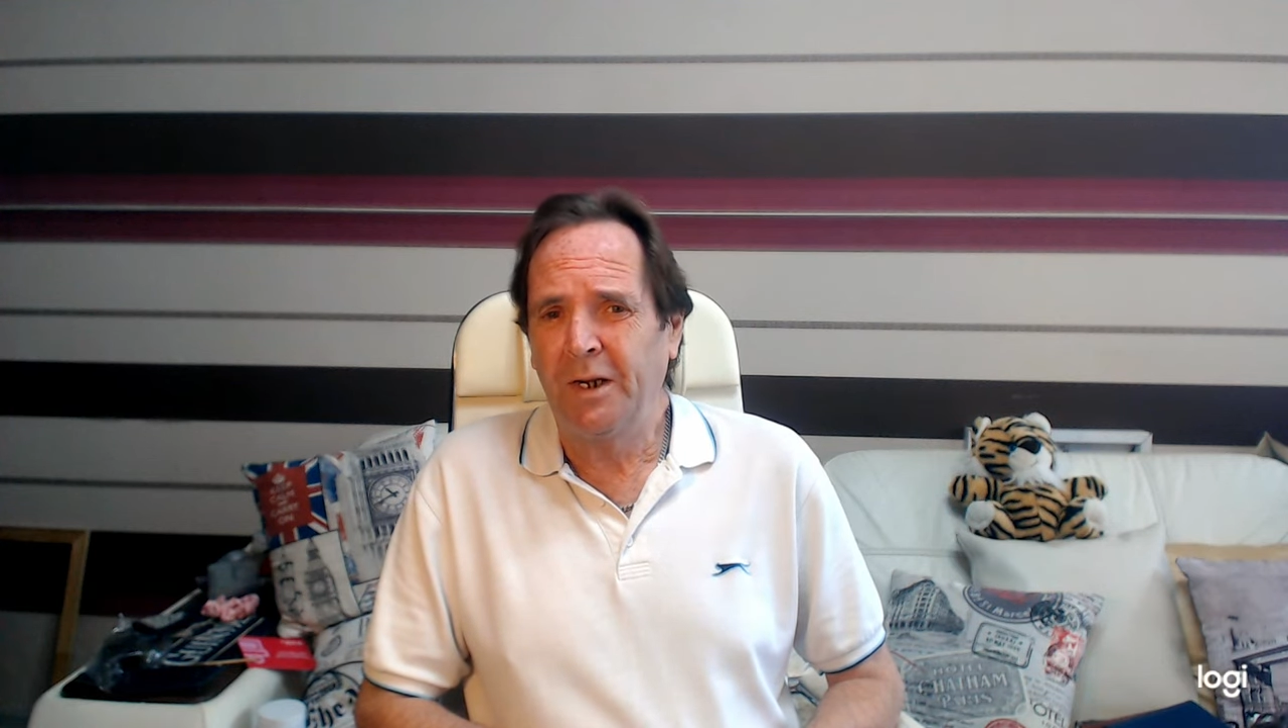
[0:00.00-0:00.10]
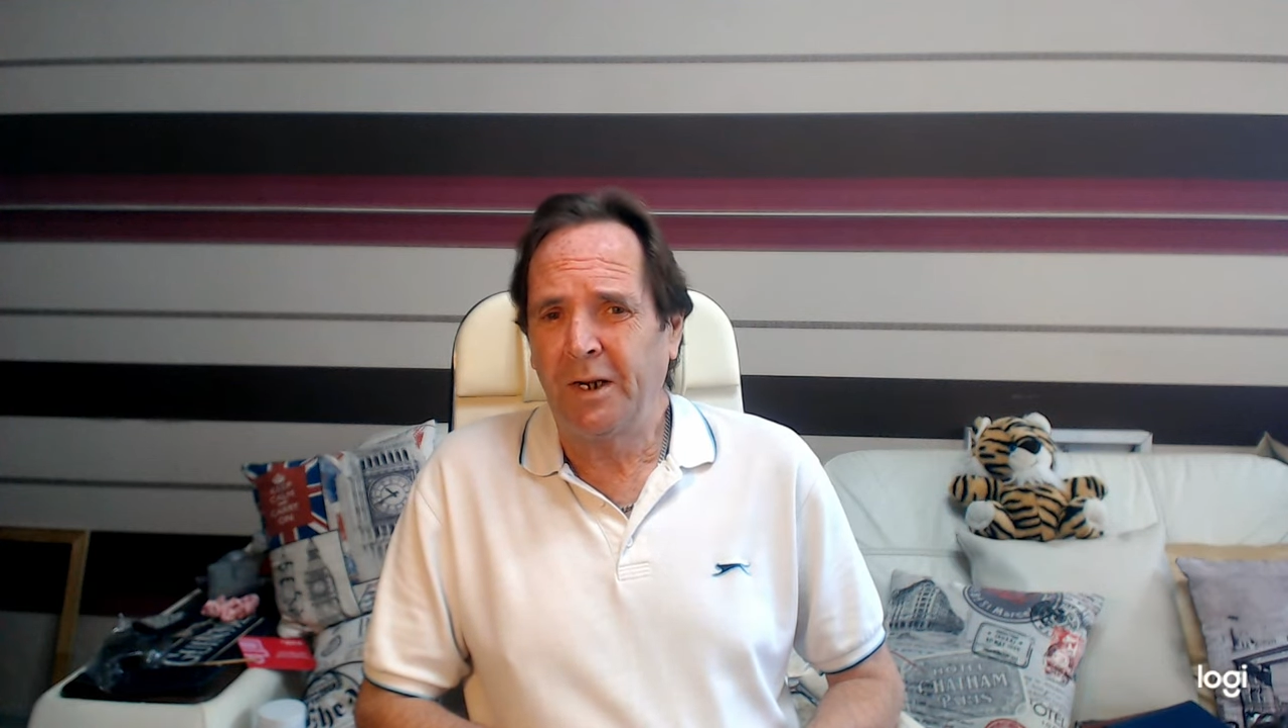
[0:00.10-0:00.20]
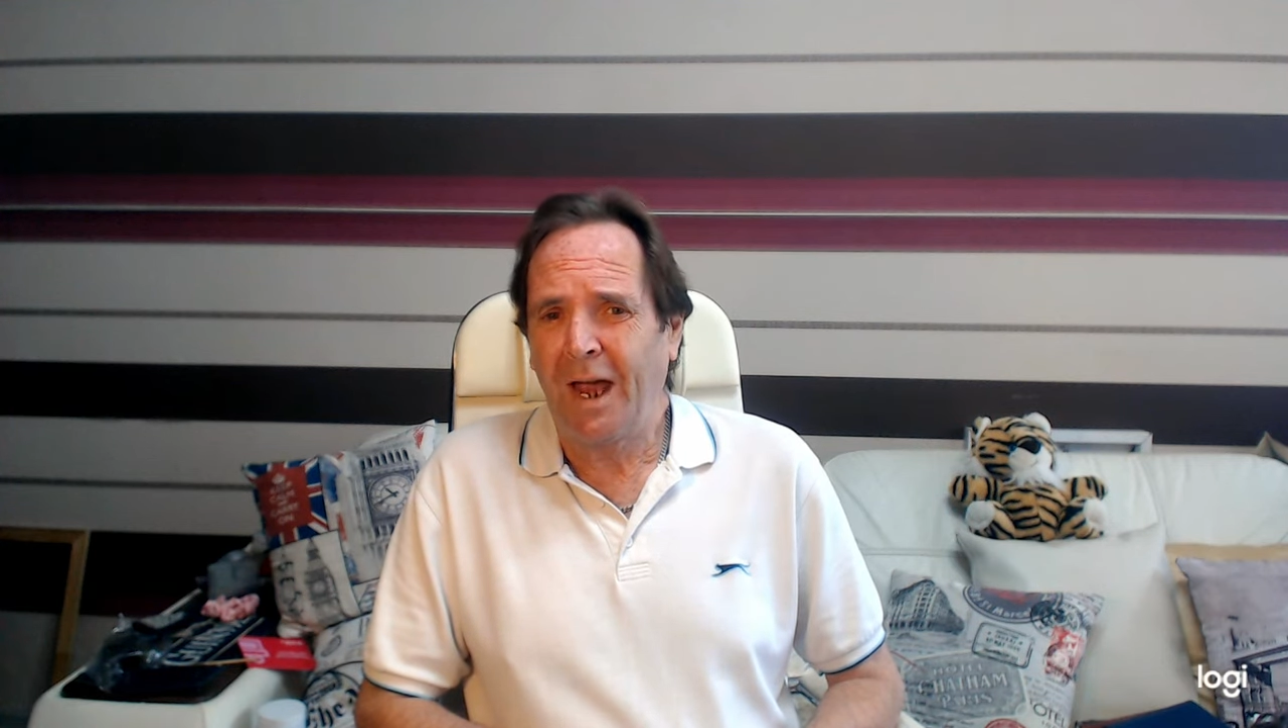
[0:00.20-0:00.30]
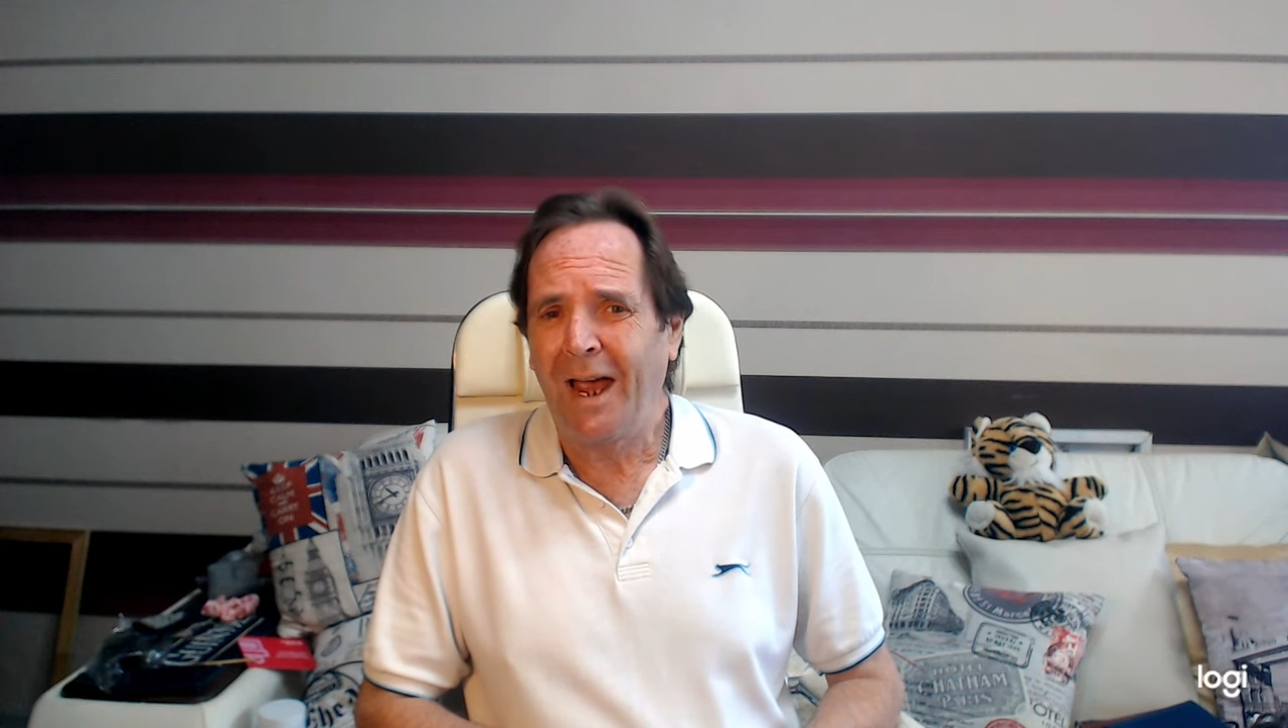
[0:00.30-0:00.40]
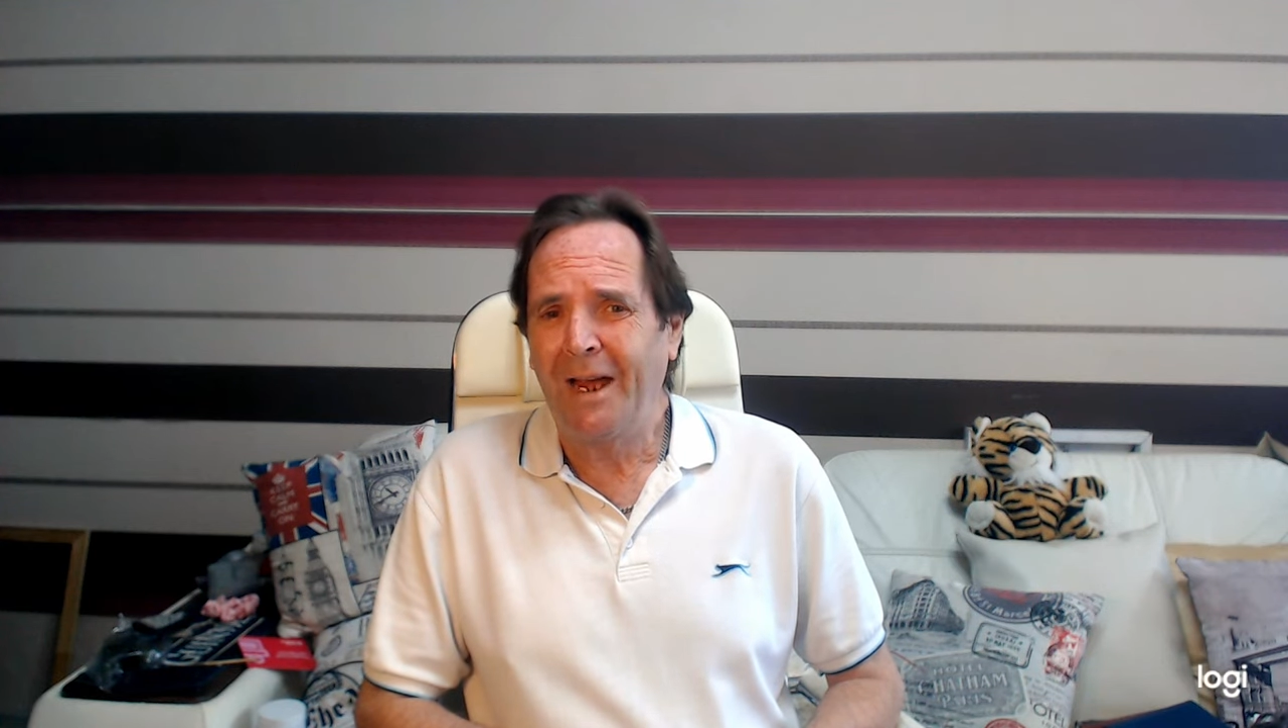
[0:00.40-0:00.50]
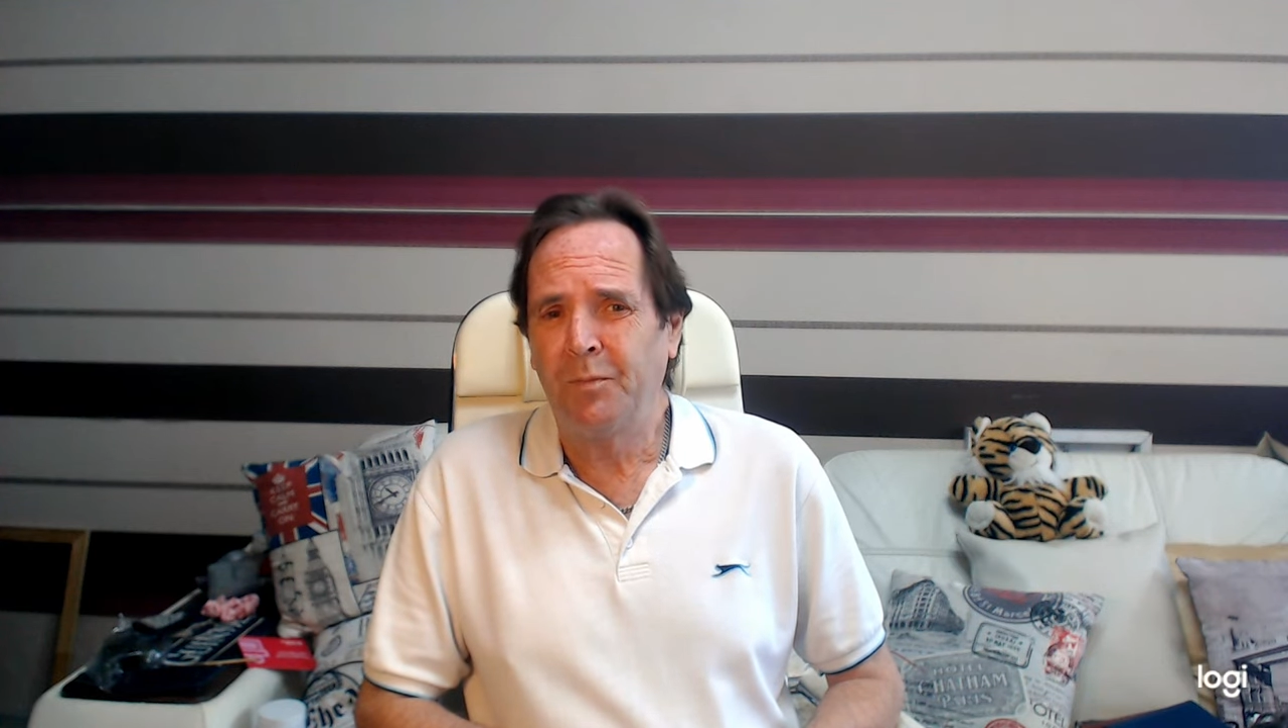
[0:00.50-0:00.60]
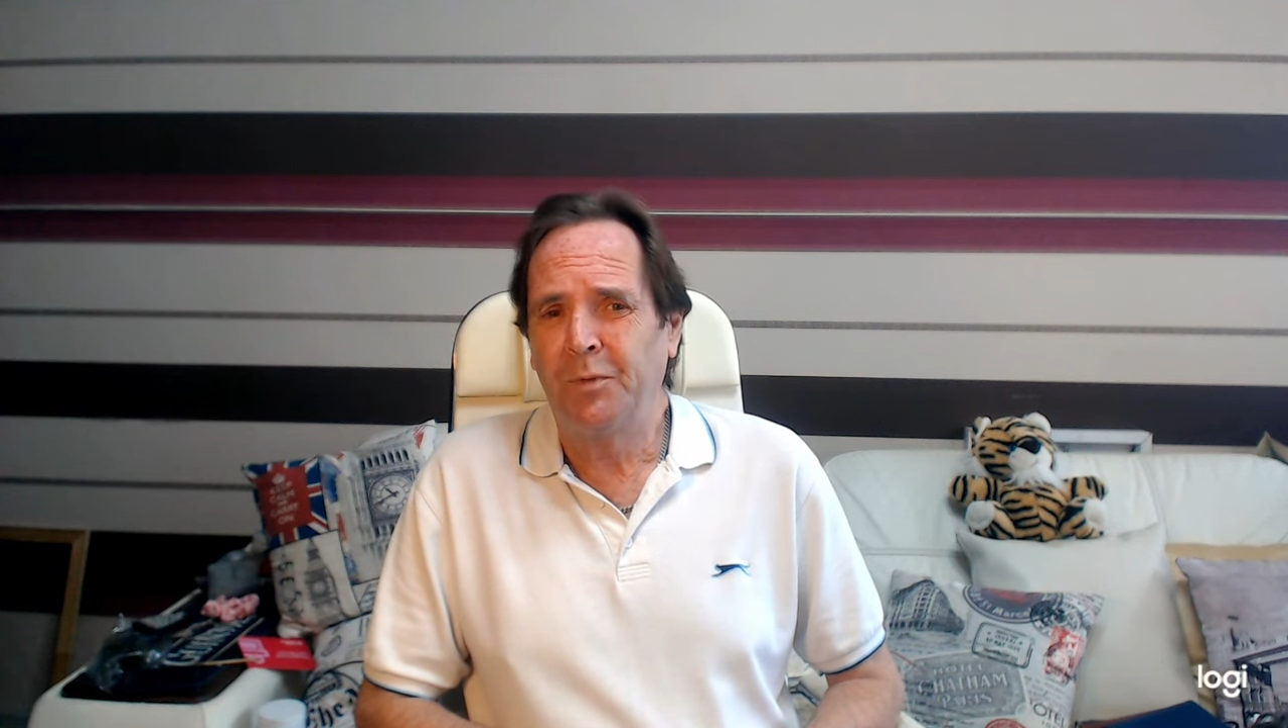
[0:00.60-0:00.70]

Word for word: can